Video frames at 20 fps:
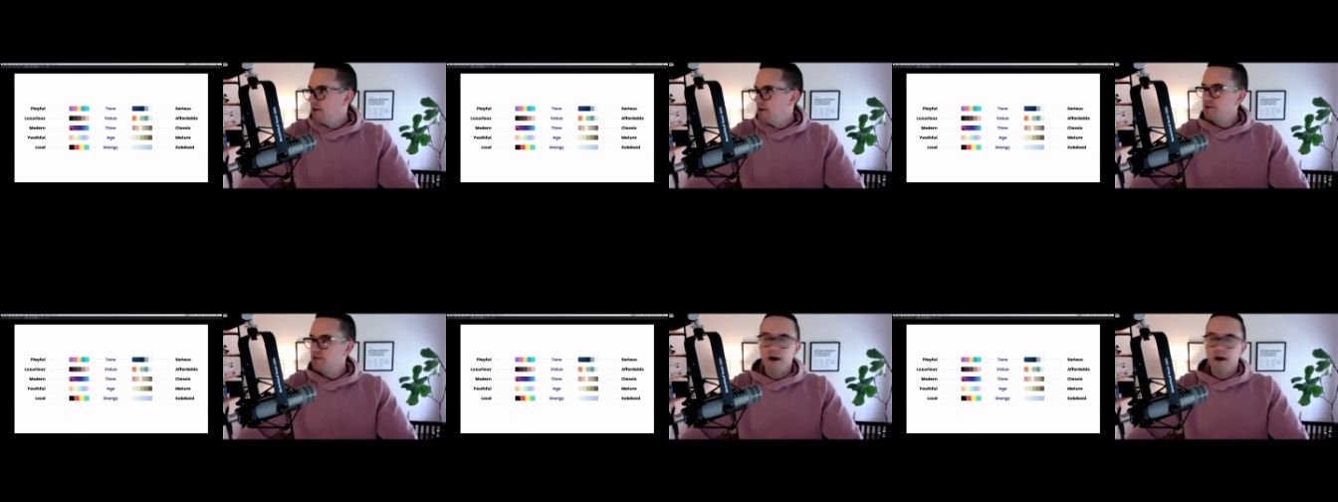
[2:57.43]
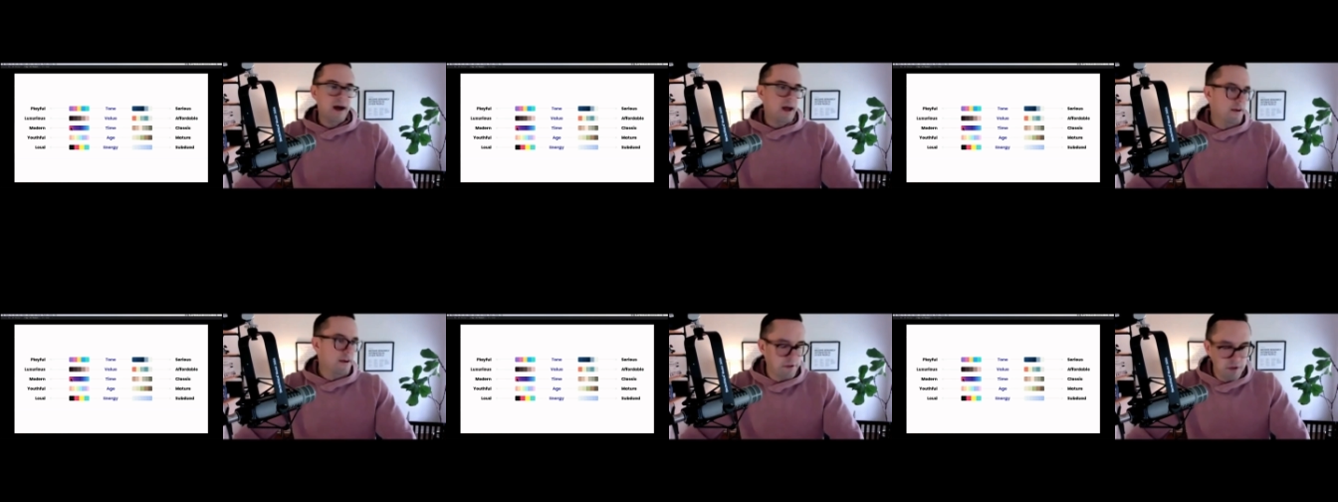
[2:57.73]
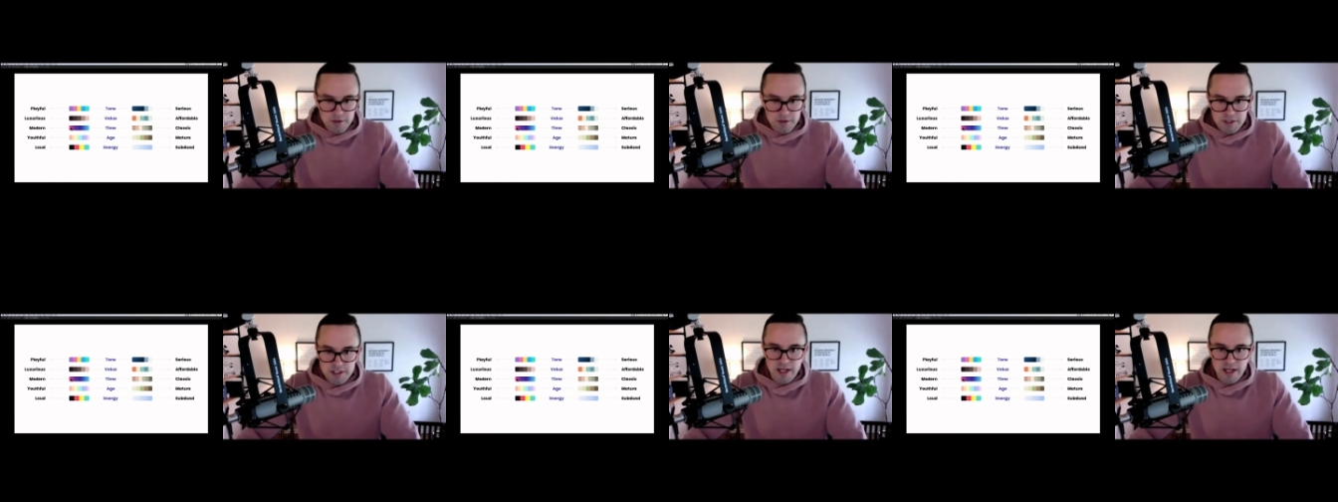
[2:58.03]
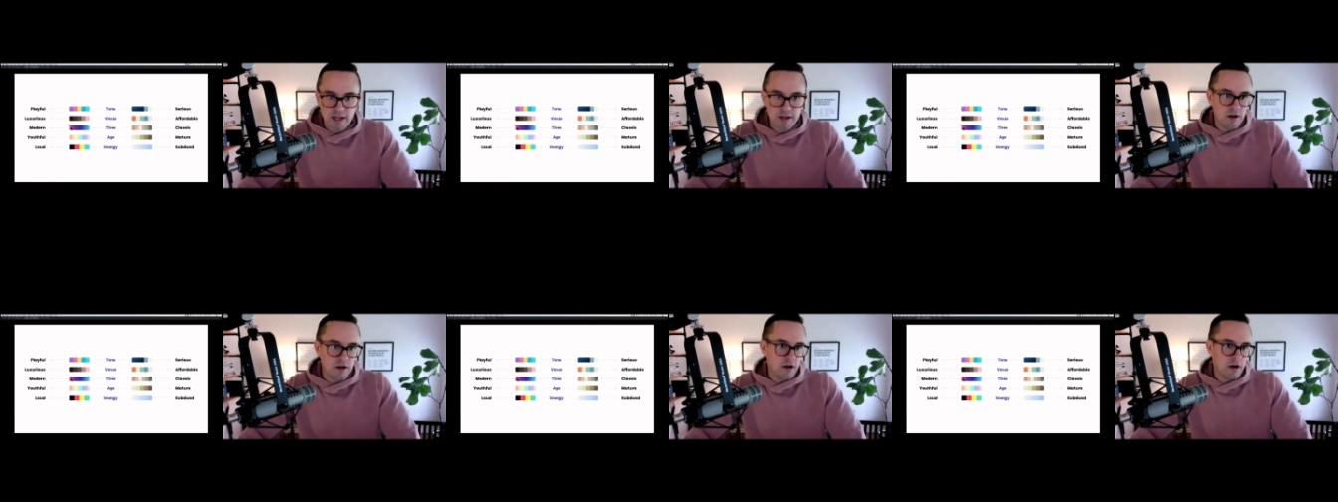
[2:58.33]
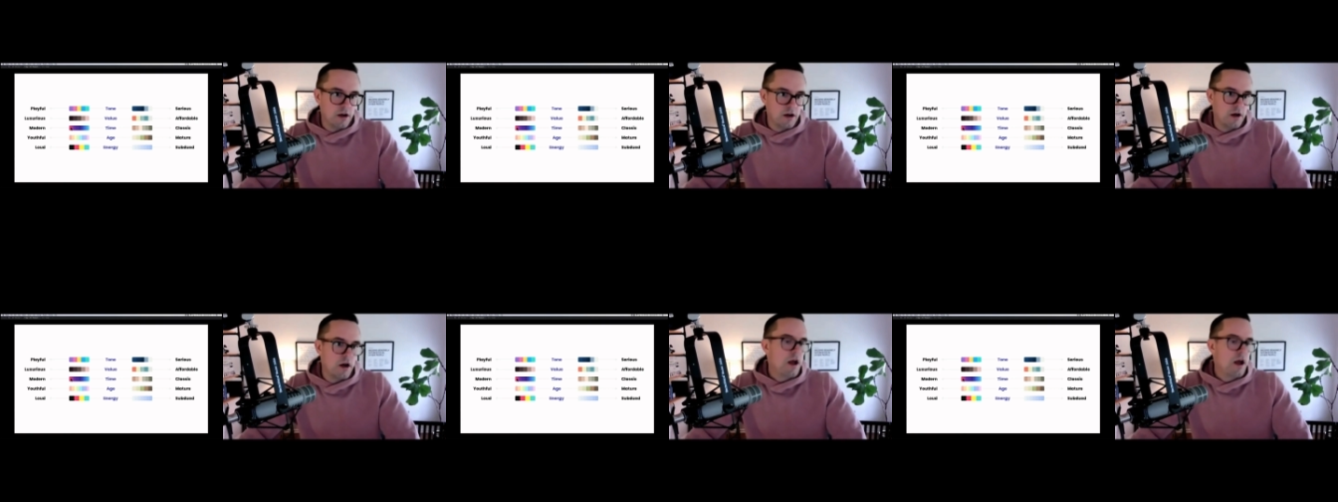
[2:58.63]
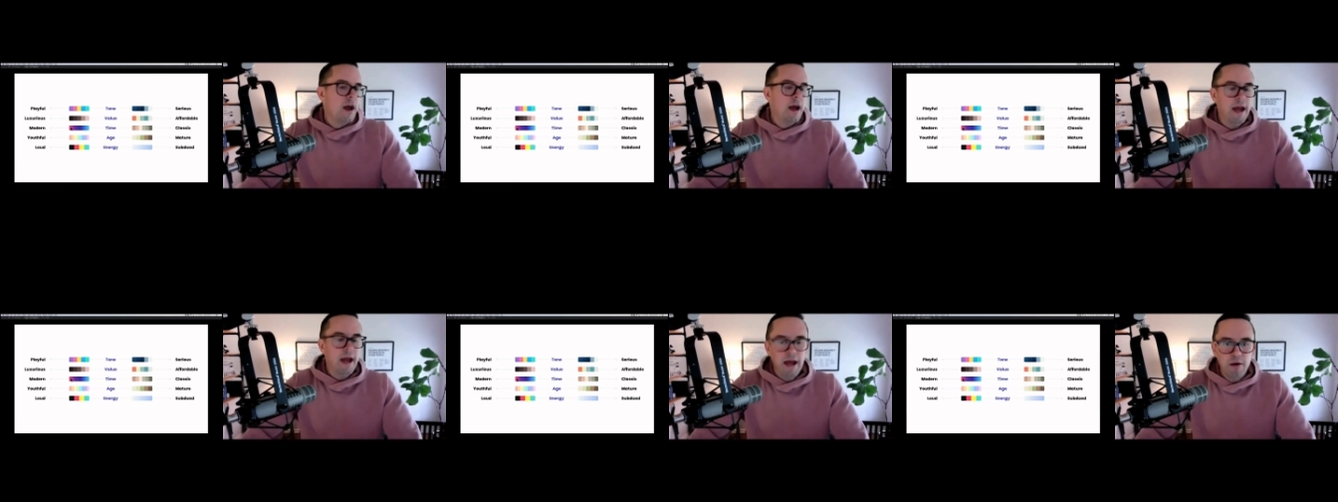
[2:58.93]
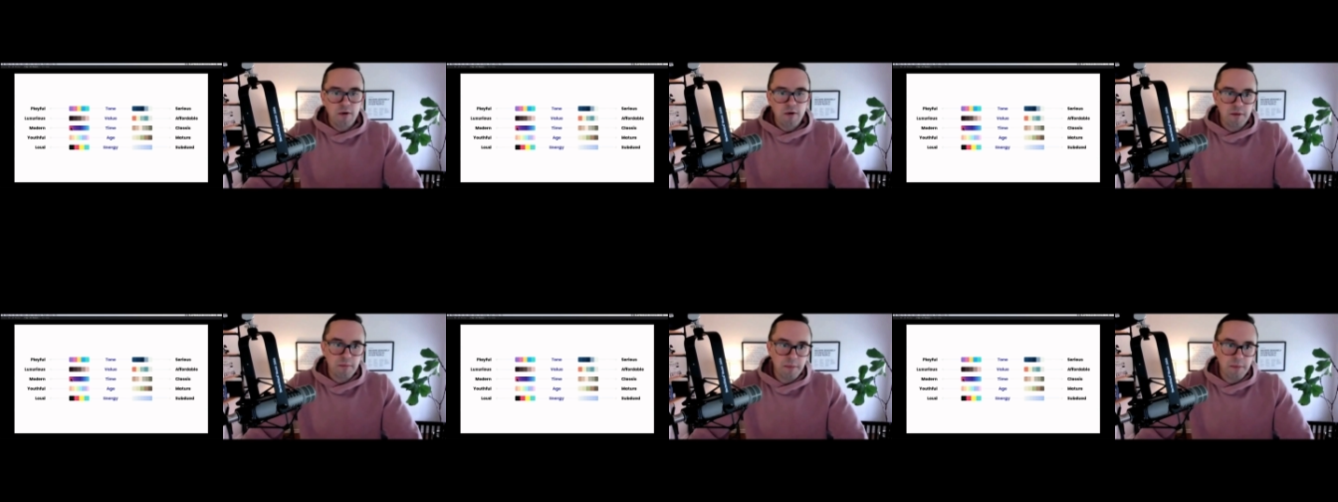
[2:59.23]
So if you said to her, hey,
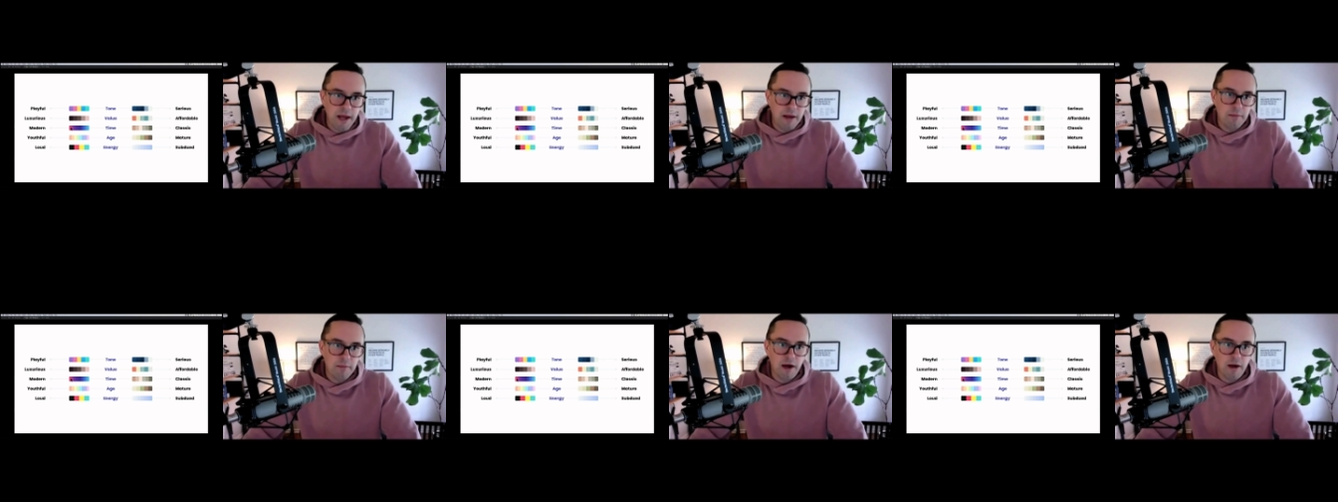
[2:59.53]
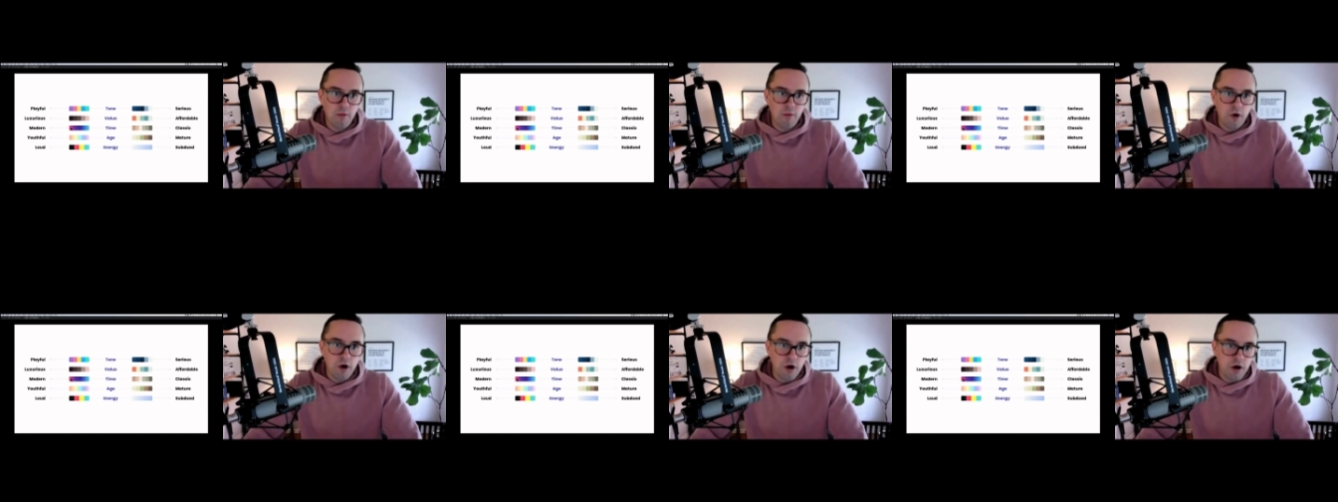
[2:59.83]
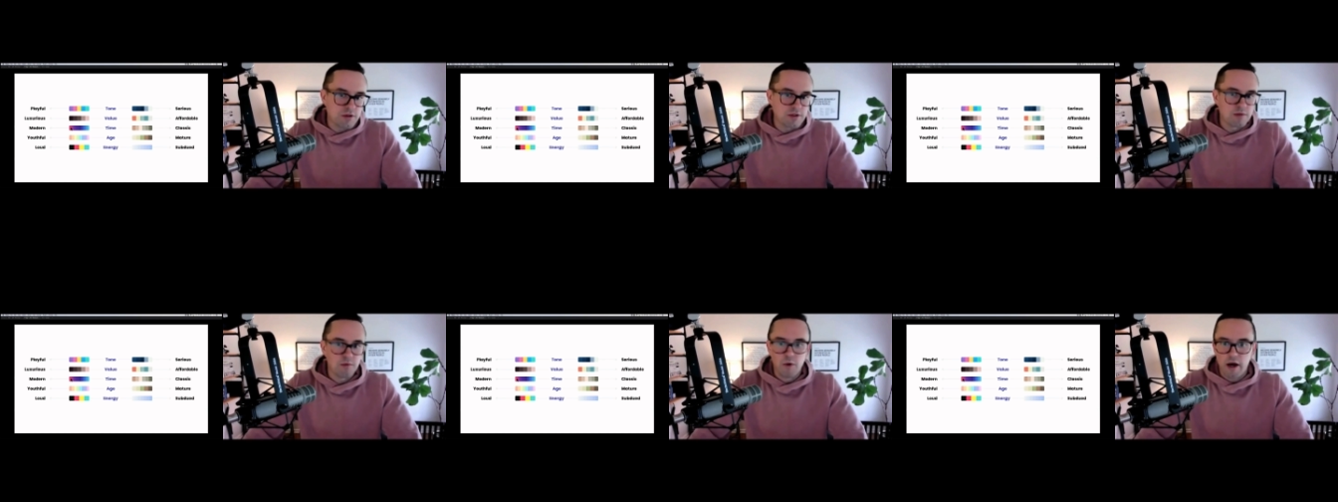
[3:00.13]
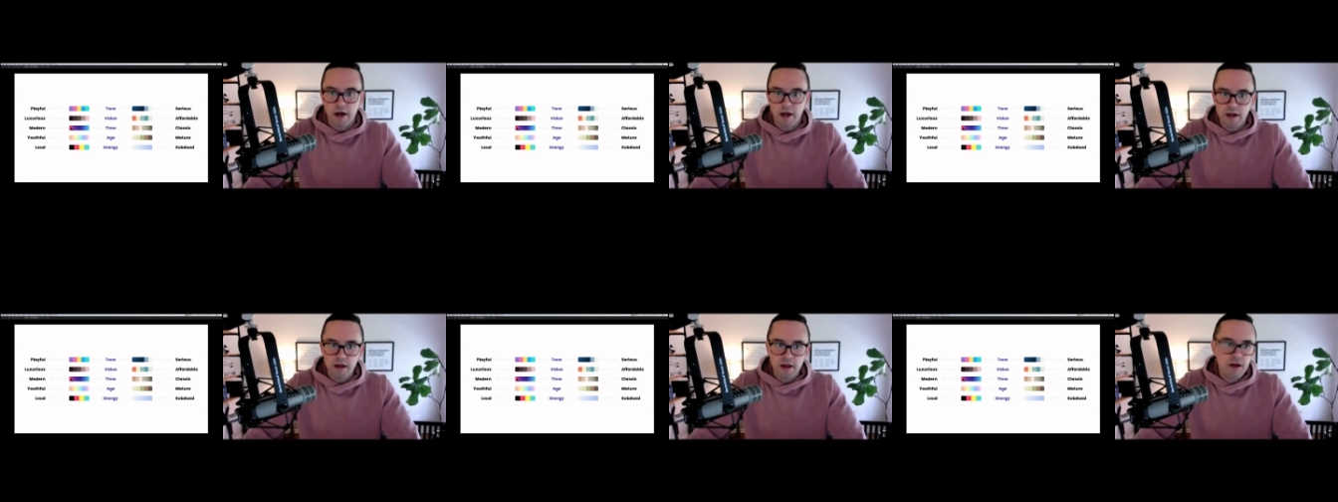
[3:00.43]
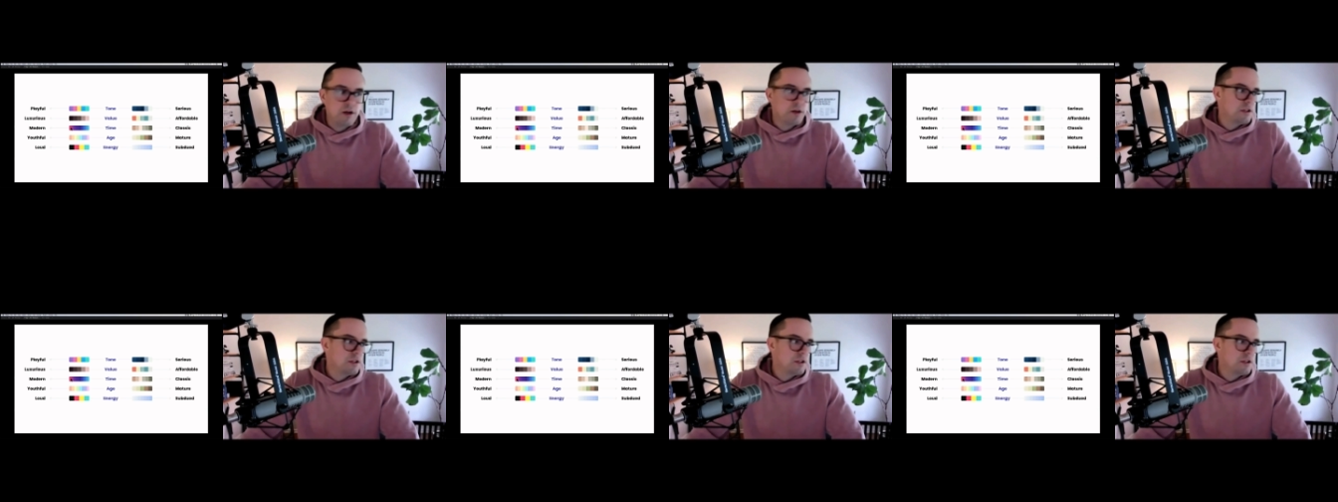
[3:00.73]
I want to paint my walls white,